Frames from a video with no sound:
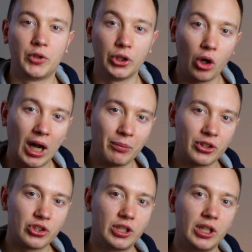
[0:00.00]
Do you know how
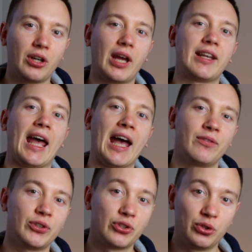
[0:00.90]
much gear an
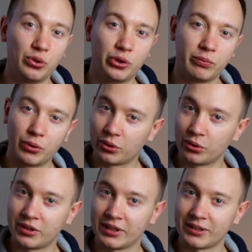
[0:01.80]
average YouTuber
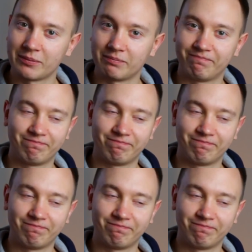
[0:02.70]
uses?